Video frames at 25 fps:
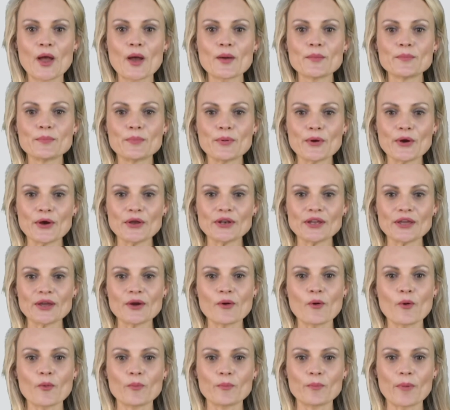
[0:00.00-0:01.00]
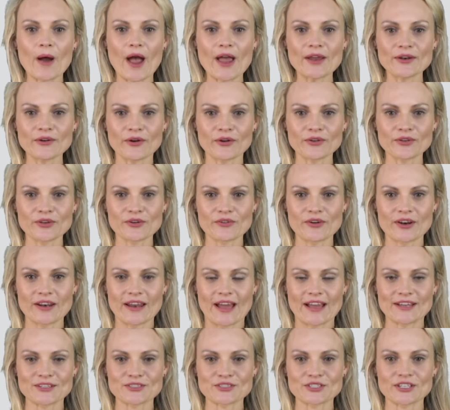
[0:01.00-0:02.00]
burning or pain on
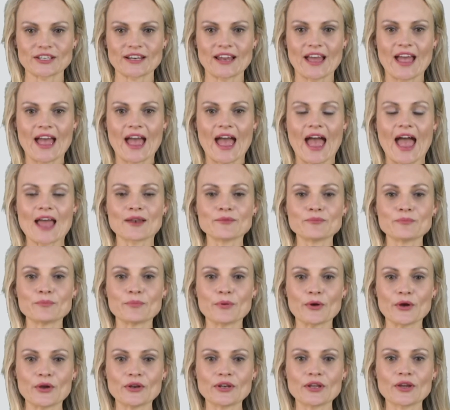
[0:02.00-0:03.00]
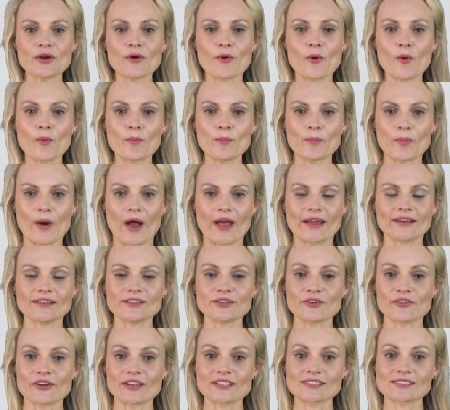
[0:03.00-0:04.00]
urination, and burning or pain
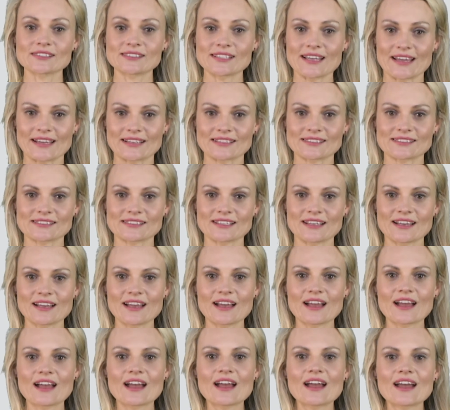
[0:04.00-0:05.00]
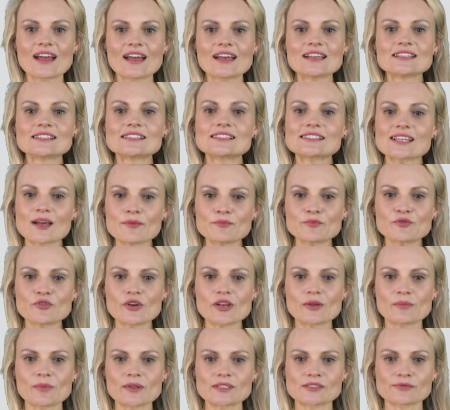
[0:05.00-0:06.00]
during sex. Some
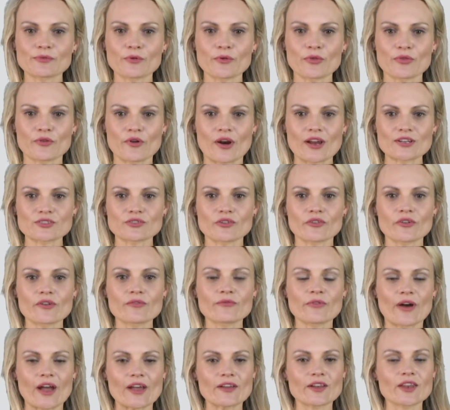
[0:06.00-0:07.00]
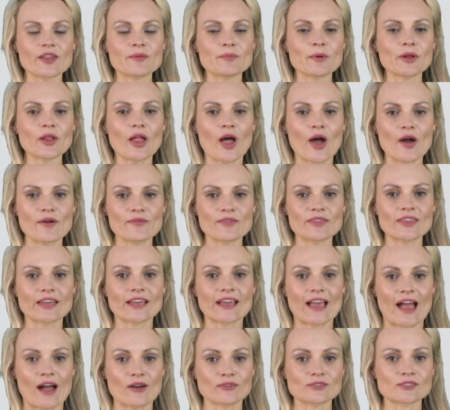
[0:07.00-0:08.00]
treatments for thrush are available over the
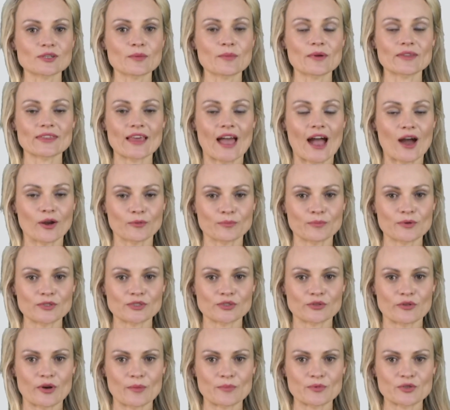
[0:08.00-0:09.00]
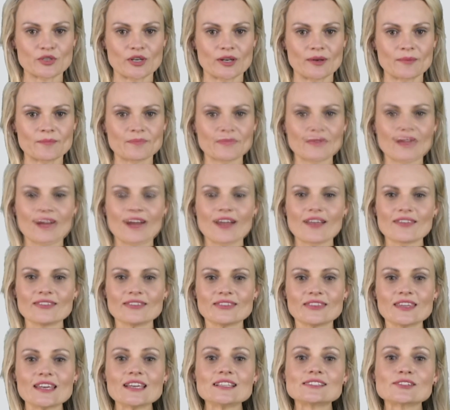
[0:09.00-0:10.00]
counter without prescription.
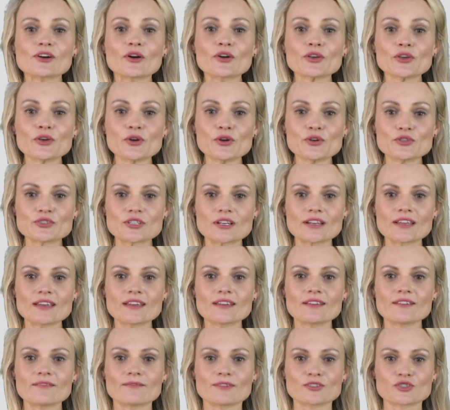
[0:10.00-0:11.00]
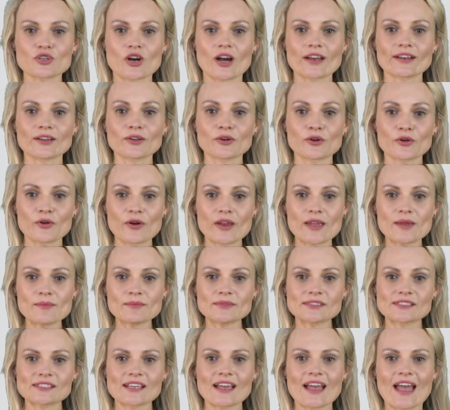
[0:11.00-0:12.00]
These are usually vaginal
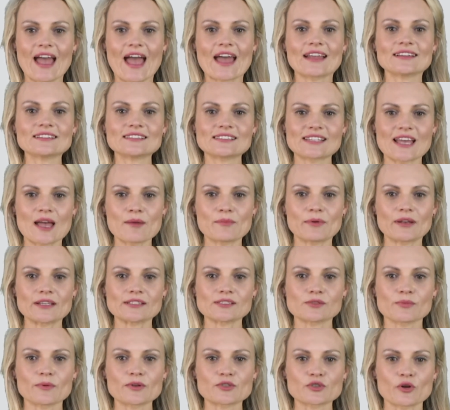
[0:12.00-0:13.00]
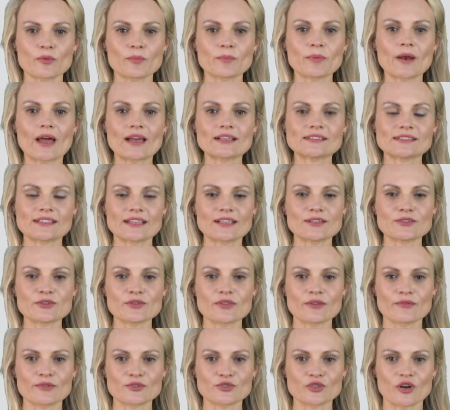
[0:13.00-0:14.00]
creams and tablets which are placed into
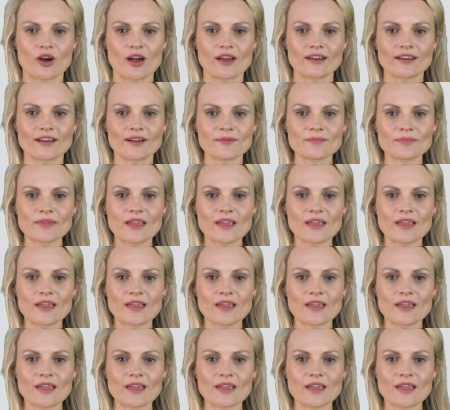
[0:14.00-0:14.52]
the vagina.